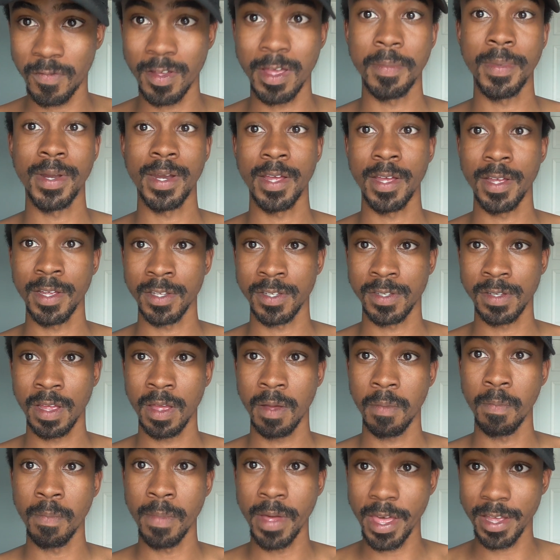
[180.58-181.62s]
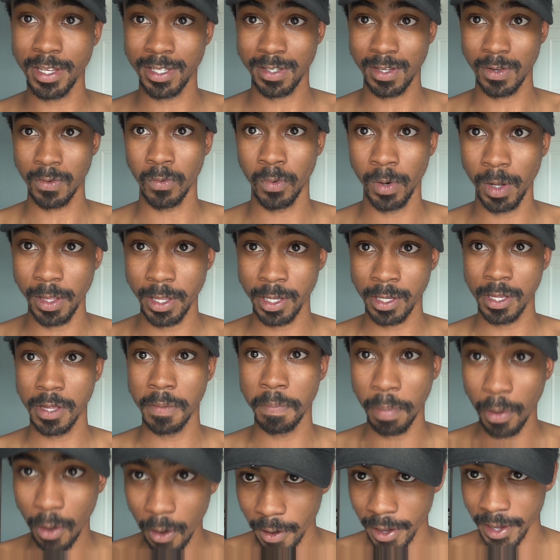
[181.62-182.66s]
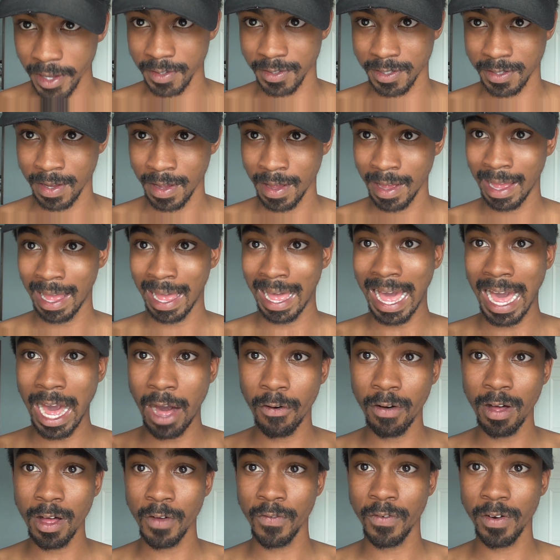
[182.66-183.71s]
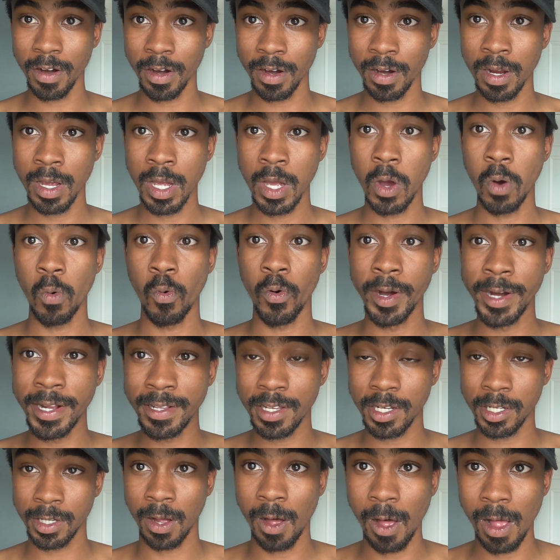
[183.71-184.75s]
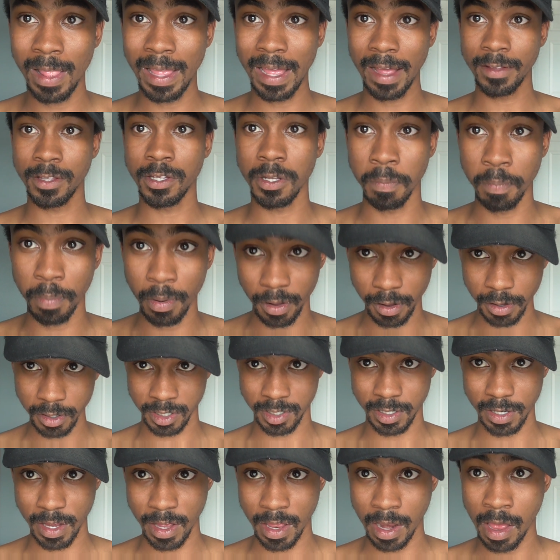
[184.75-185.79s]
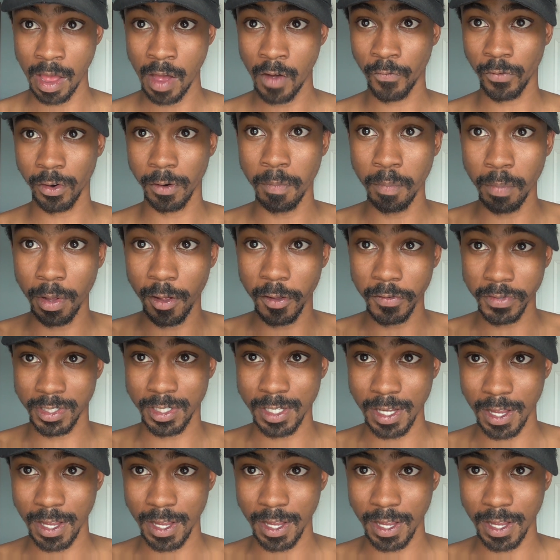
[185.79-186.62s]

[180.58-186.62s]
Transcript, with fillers: feminists make some really good points. However, we need to call out the bullshit from both